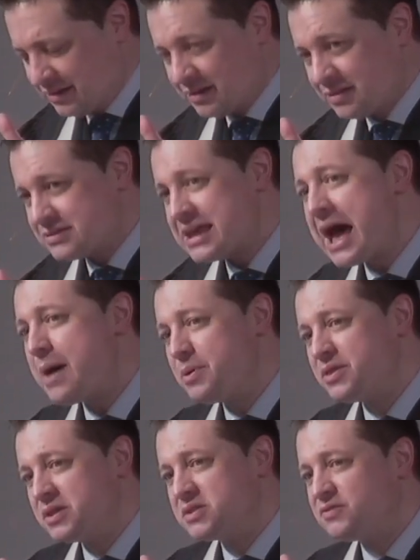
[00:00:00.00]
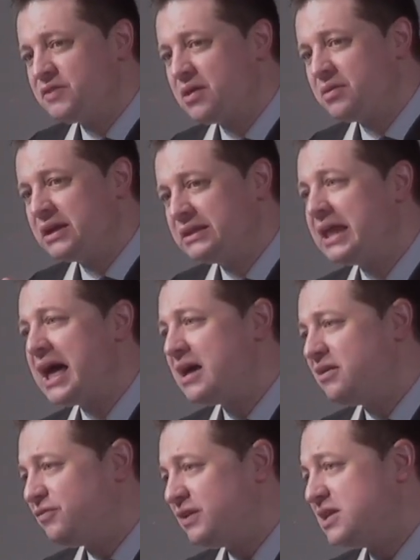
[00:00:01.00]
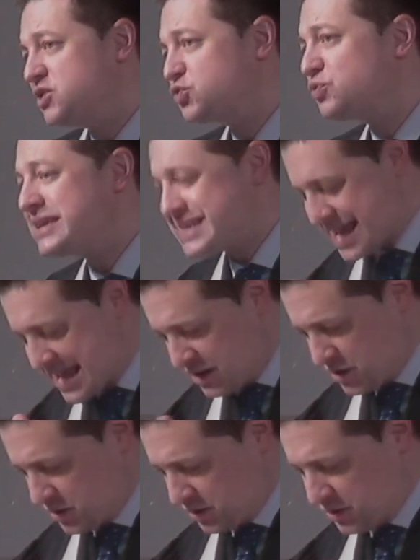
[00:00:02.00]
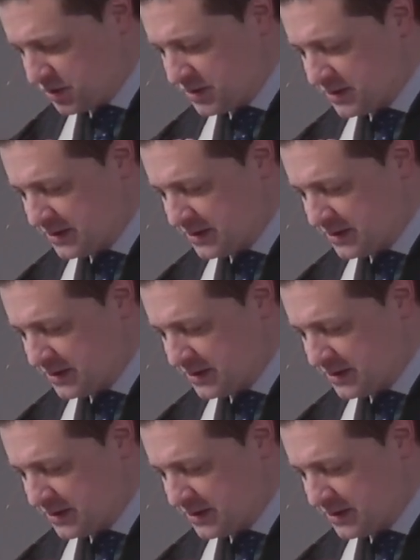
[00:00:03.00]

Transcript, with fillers: and Tabitha's very life is rekindled.